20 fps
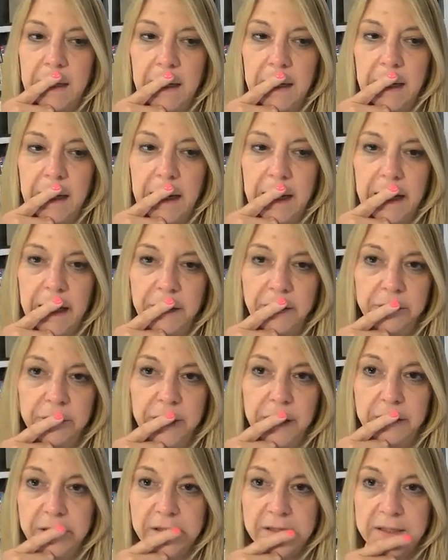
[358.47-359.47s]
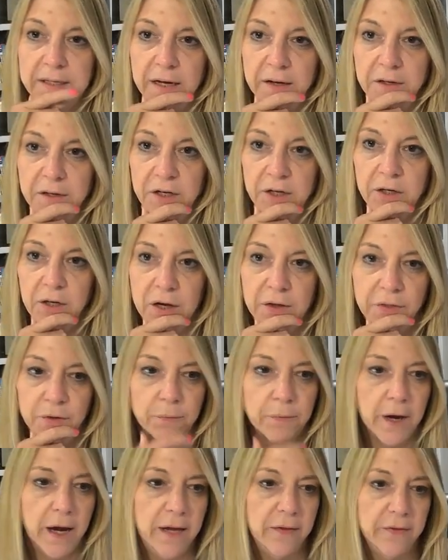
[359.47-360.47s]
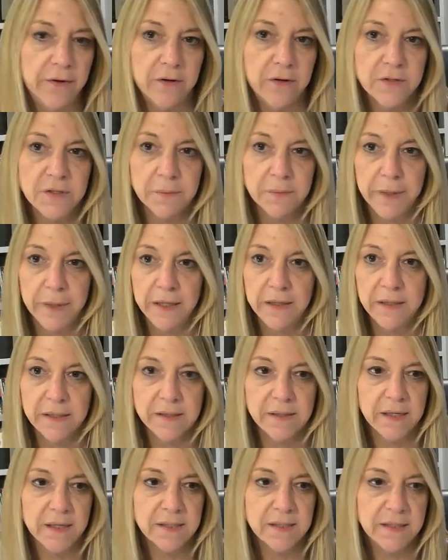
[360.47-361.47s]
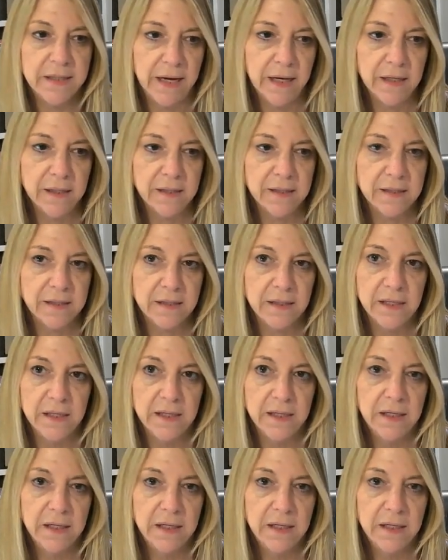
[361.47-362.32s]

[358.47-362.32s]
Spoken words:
And you'll notice down here on the right, there's a button that says next.